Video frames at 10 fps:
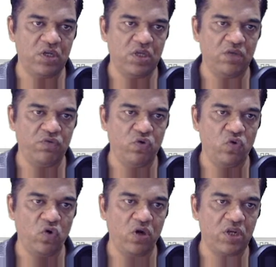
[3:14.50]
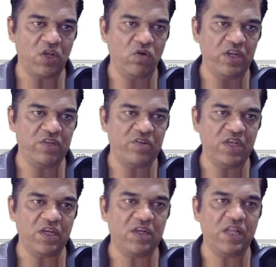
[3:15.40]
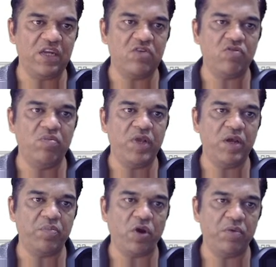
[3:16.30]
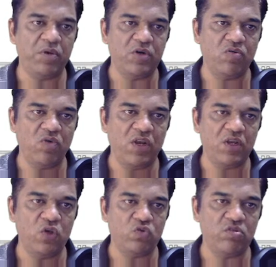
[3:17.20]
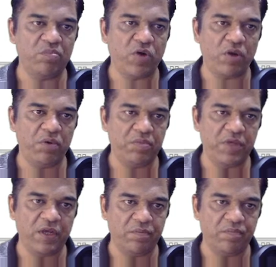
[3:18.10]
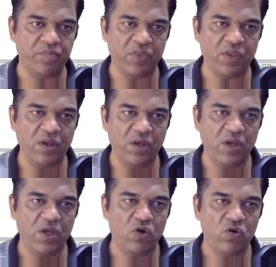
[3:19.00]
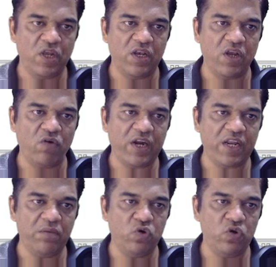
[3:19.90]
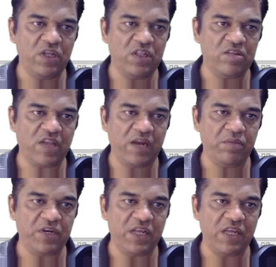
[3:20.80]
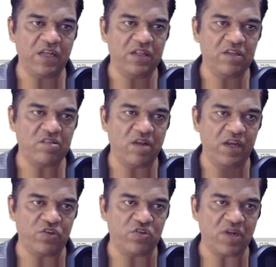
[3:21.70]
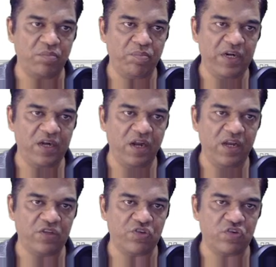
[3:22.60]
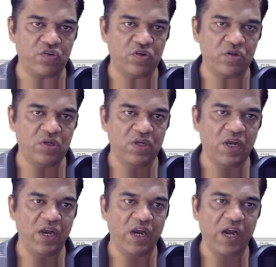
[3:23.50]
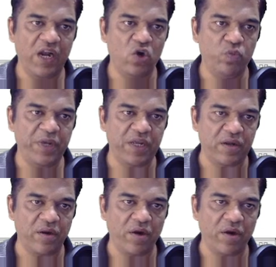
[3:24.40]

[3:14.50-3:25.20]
If you do not give list here, then it will be a problem. It will give some problem here. Okay, now what I am doing this, I am taking this list, complete list, and looping.